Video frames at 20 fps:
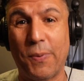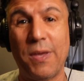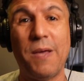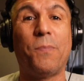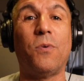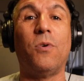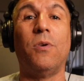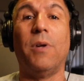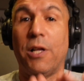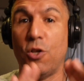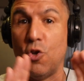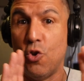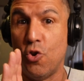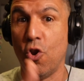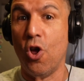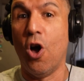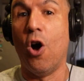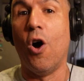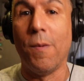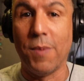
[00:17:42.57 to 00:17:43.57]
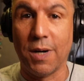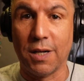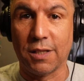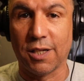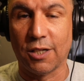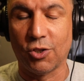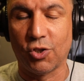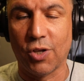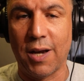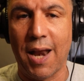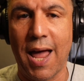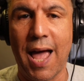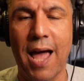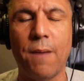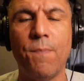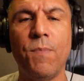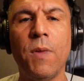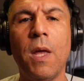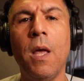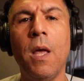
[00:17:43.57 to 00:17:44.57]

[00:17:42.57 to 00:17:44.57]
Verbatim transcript: people, and you know I'm going to touch on that.